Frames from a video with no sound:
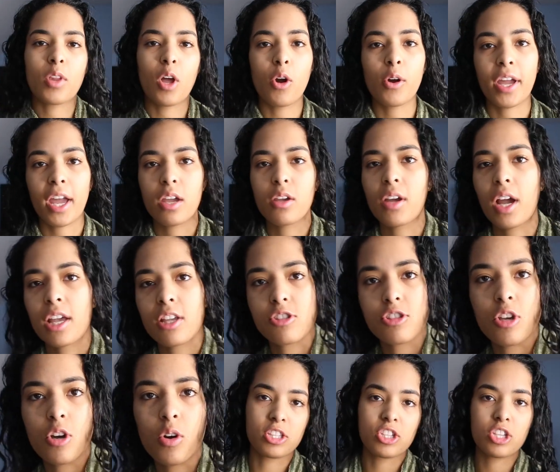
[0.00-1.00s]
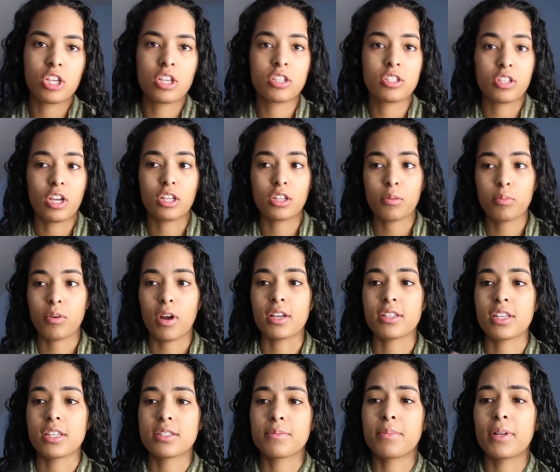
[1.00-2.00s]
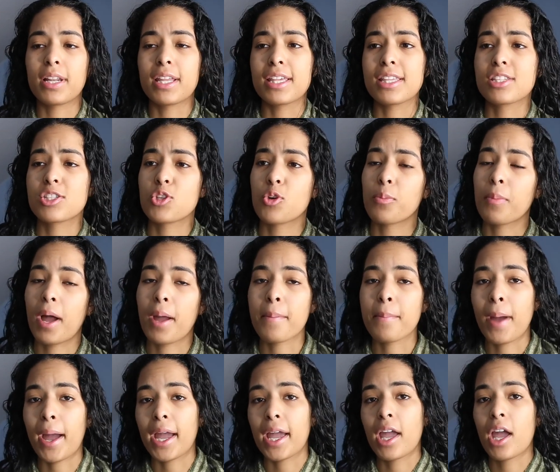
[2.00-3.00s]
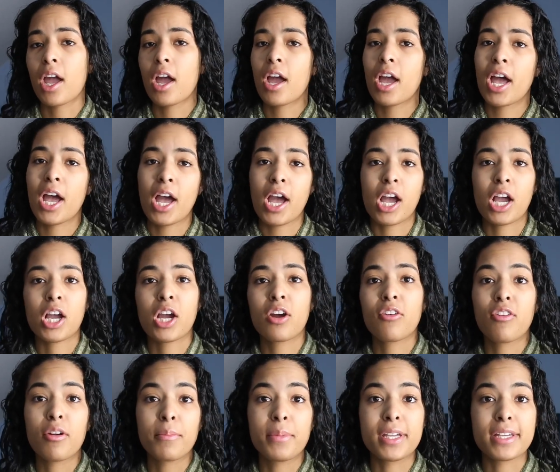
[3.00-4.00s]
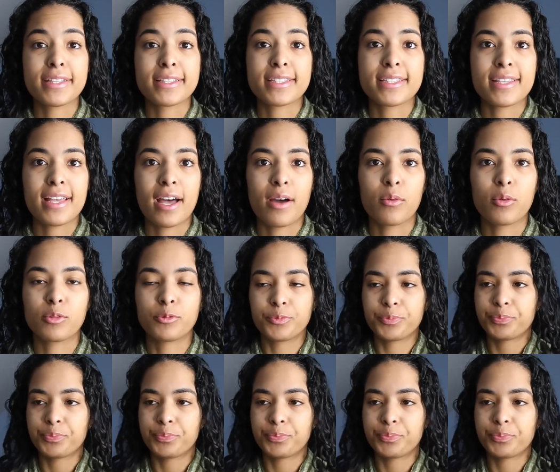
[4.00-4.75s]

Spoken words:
Okay you guys, so start the process. Please don't mind my Caribbean towel.